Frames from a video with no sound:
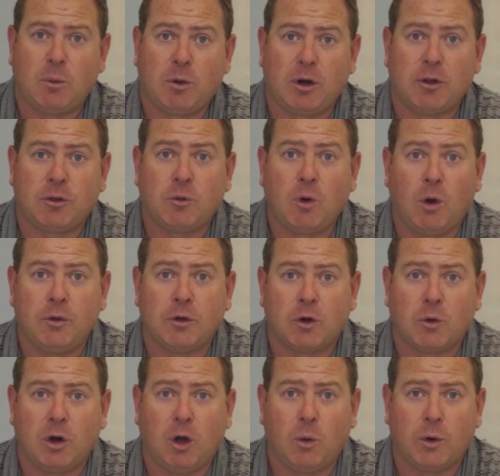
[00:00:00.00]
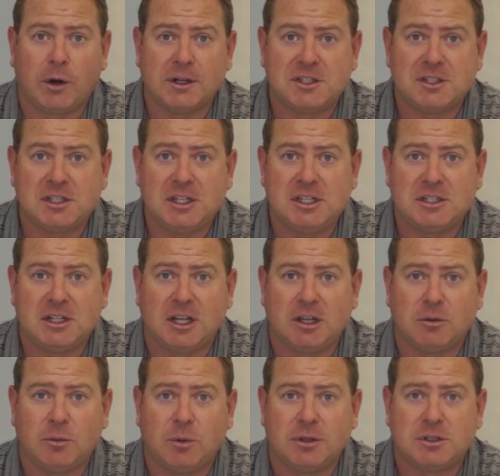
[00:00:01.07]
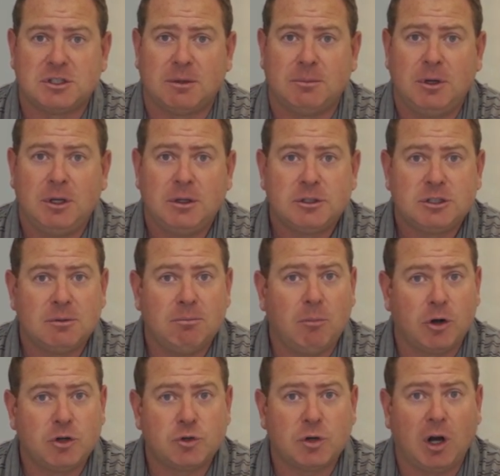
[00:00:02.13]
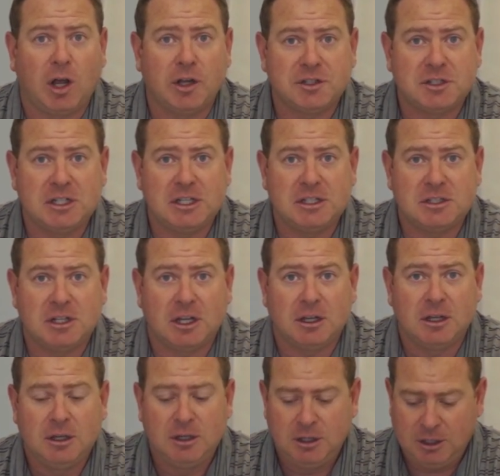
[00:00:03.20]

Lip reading: we're gonna throw on the grill. We're gonna season it with some Montreal seasoning.